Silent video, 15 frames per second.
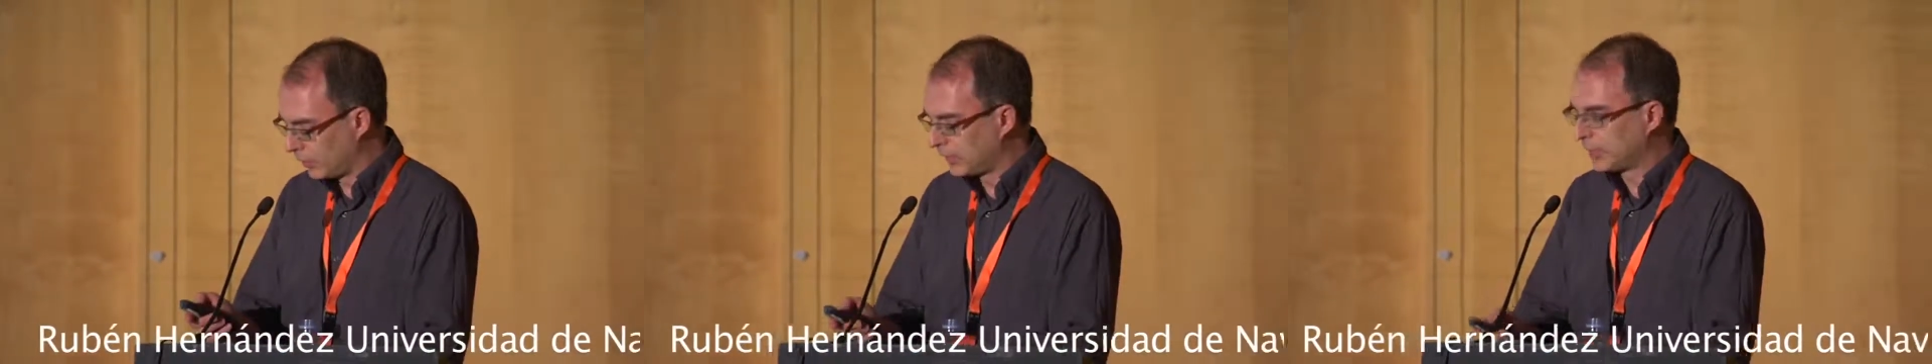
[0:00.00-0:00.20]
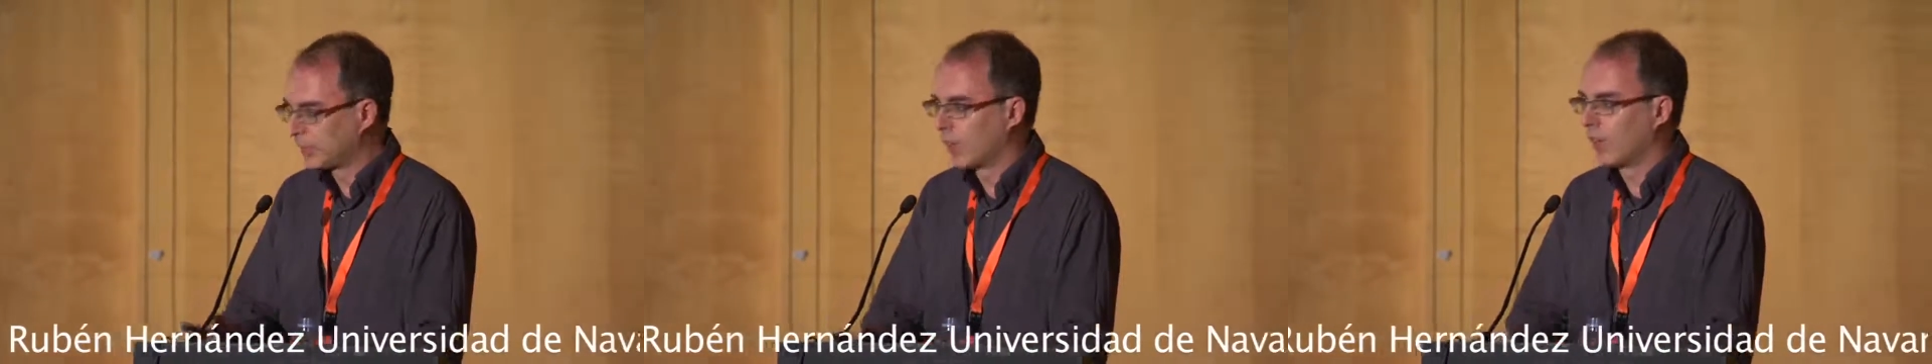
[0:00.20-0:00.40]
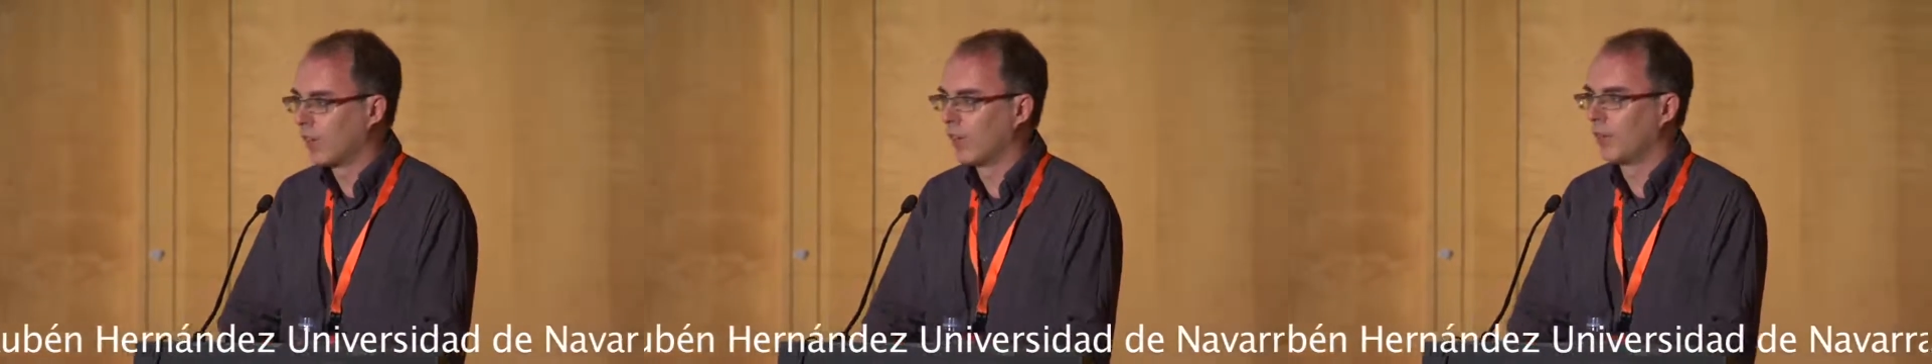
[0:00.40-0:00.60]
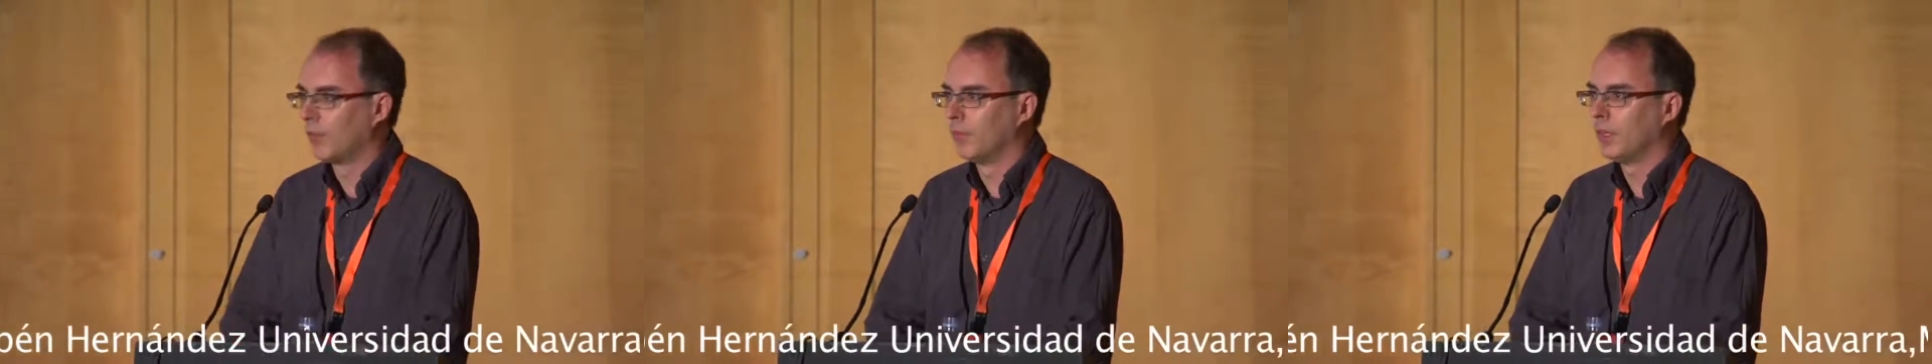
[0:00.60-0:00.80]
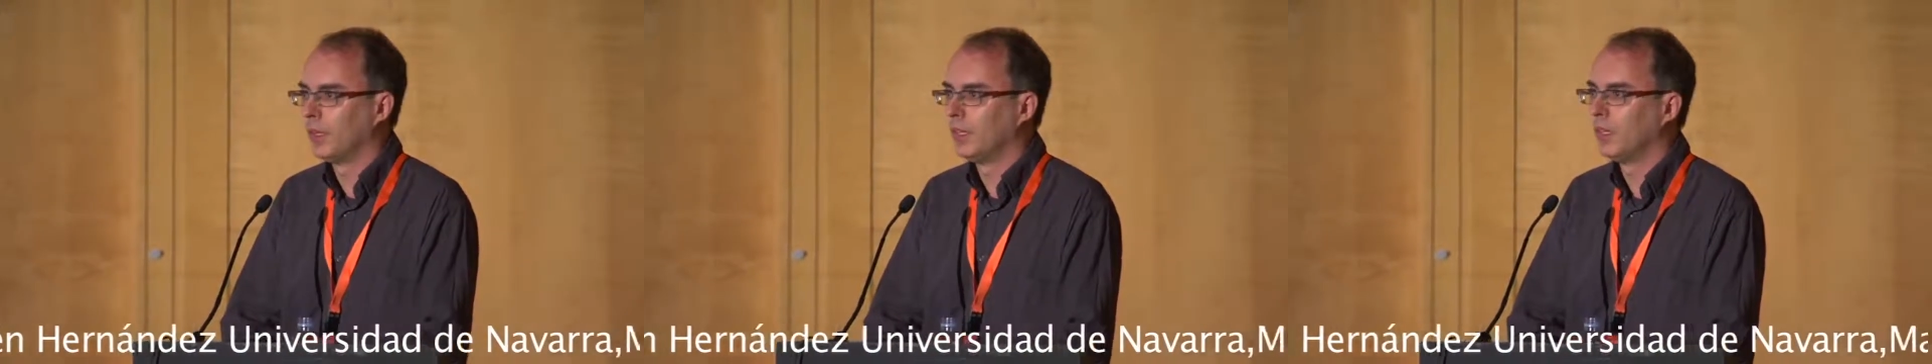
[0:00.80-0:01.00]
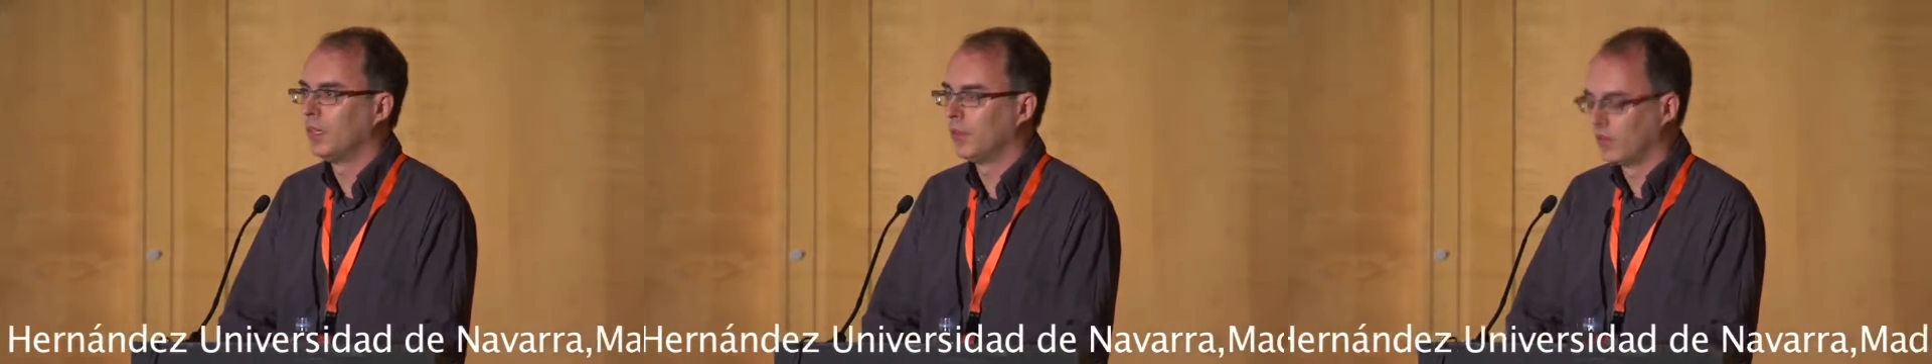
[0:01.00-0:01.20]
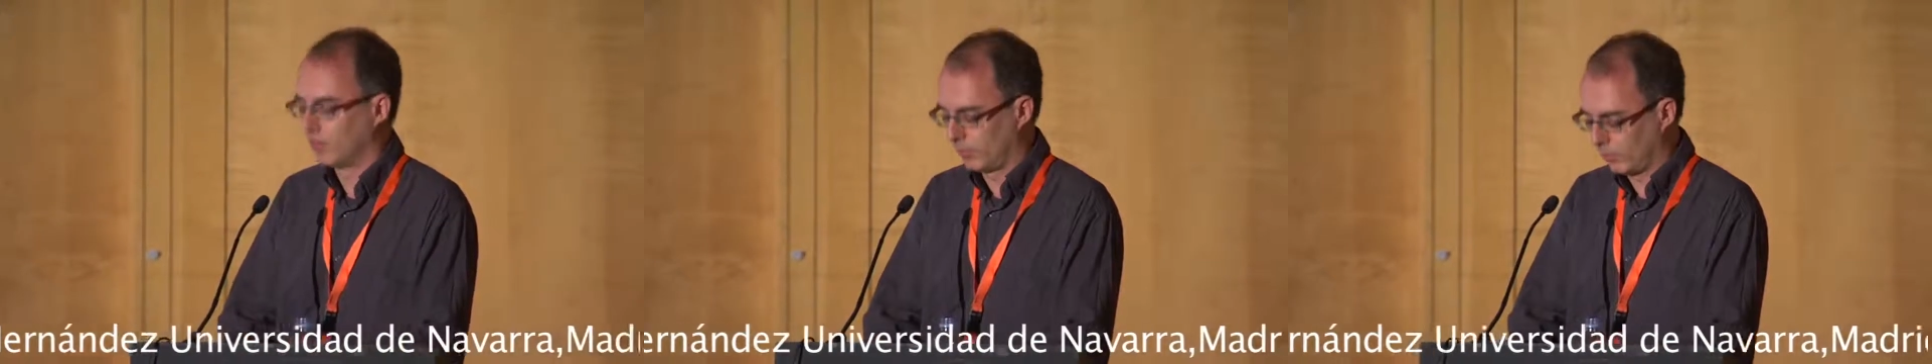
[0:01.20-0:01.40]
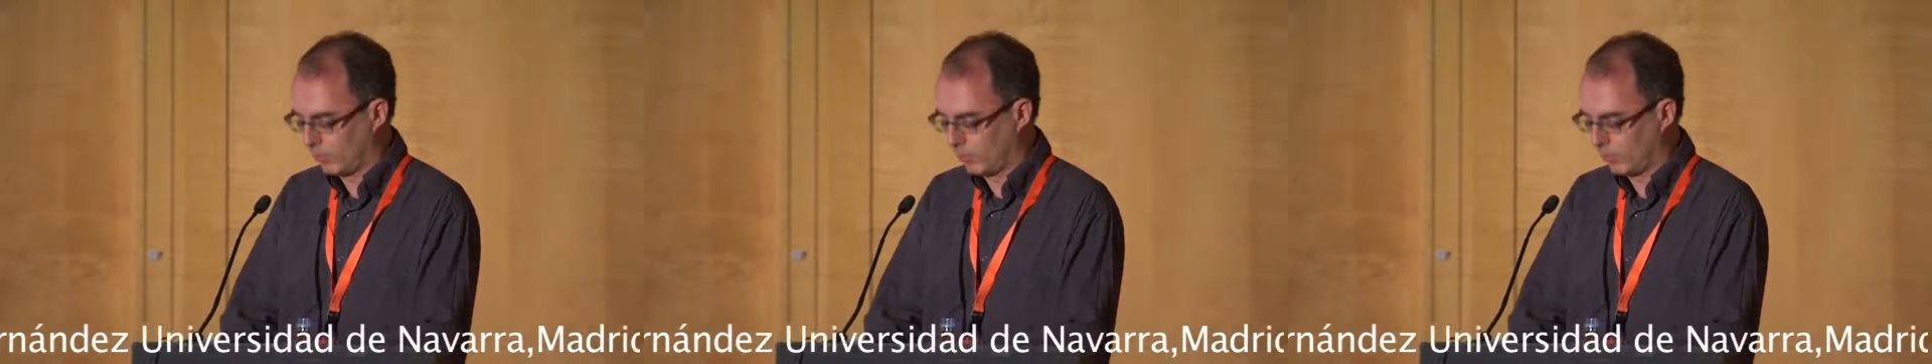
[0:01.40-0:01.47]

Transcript: this is a very,